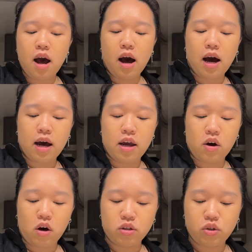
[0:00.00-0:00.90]
I
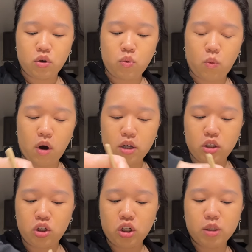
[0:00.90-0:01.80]
also want
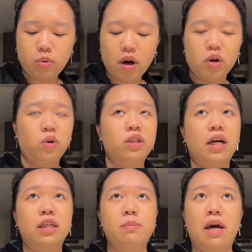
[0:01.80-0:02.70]
to just
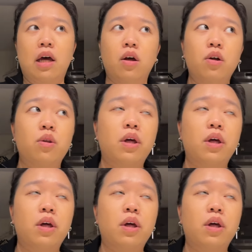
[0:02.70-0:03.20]
prioritize my health.